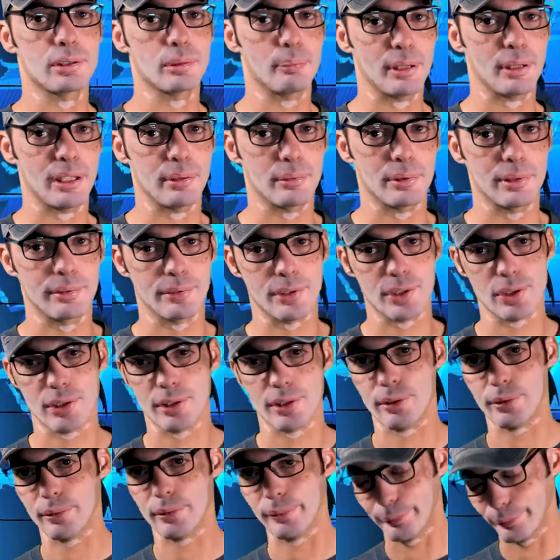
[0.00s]
to play with.
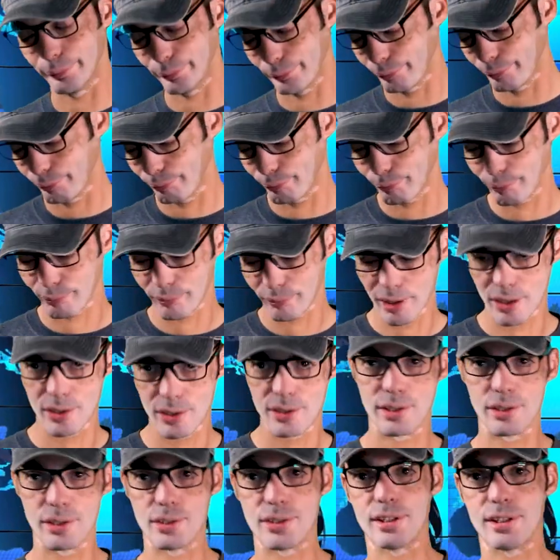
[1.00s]
So,
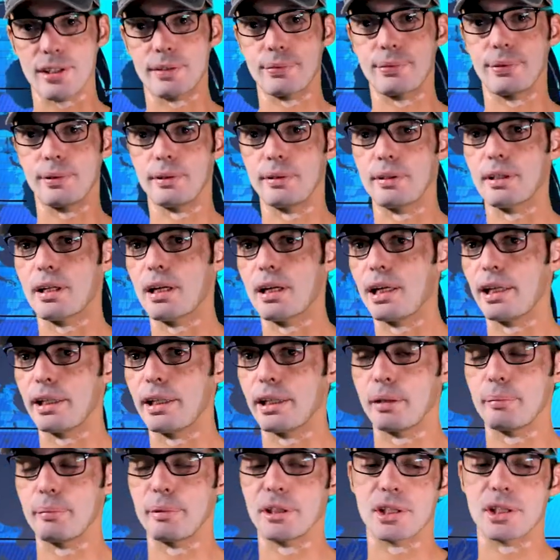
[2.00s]
still something I
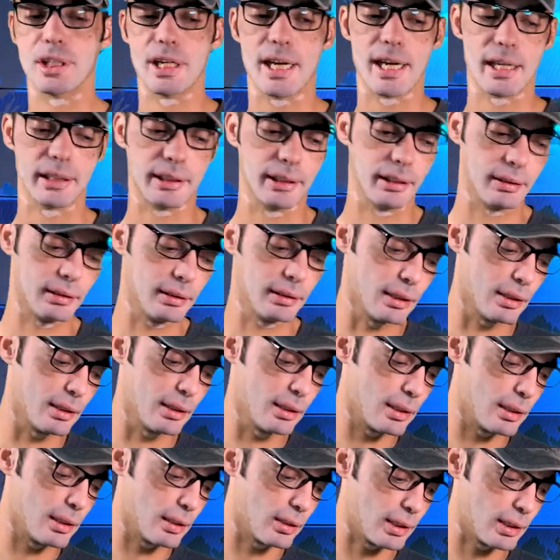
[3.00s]
gotta be checking.
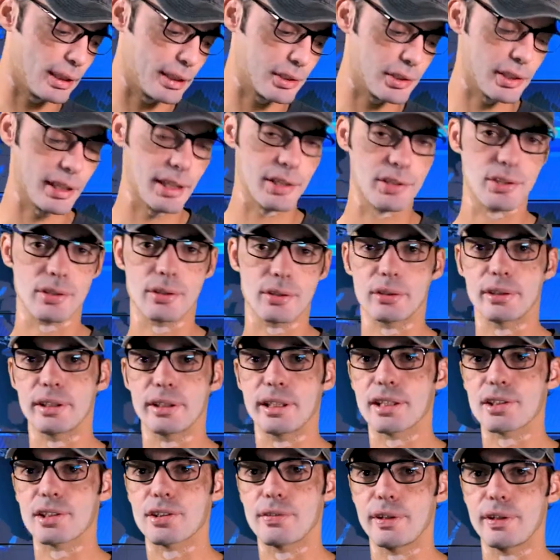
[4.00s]
I'll let you guys know the
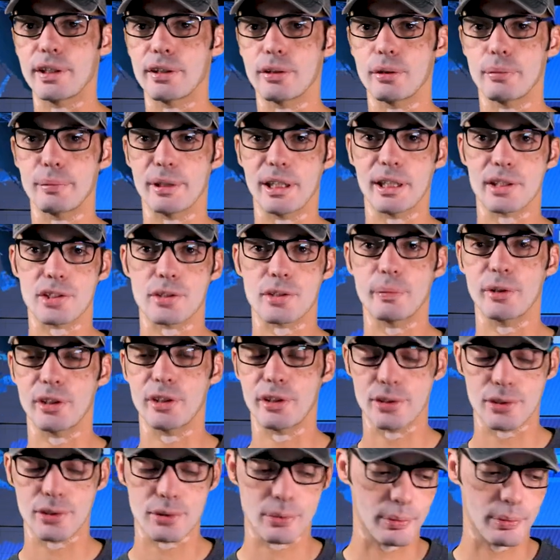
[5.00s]
next video my
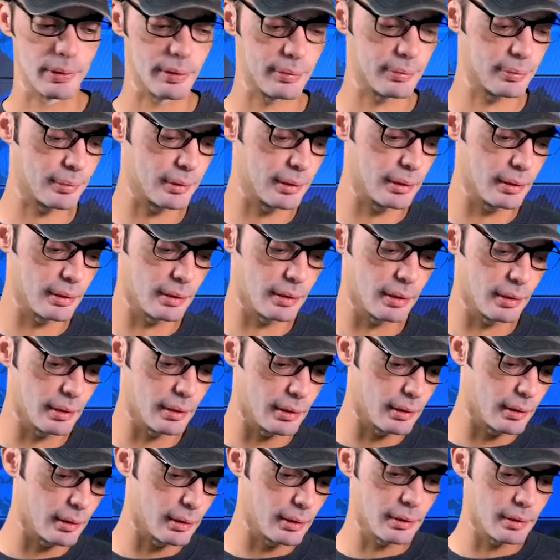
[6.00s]
experience with,
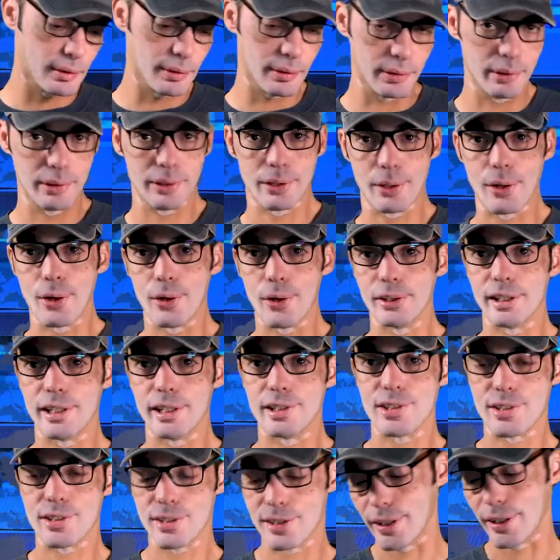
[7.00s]
you know, all
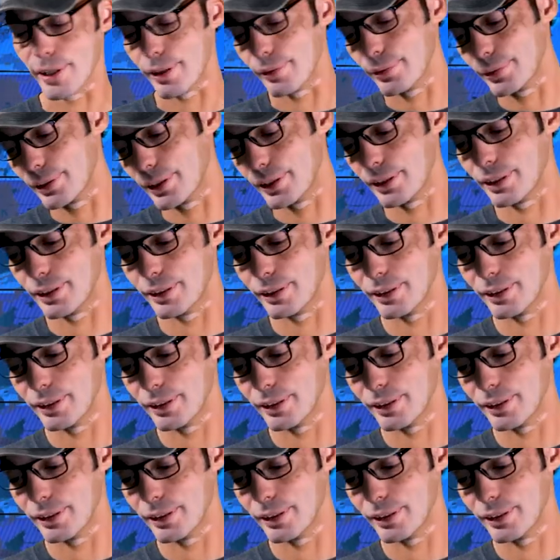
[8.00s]
that stuff.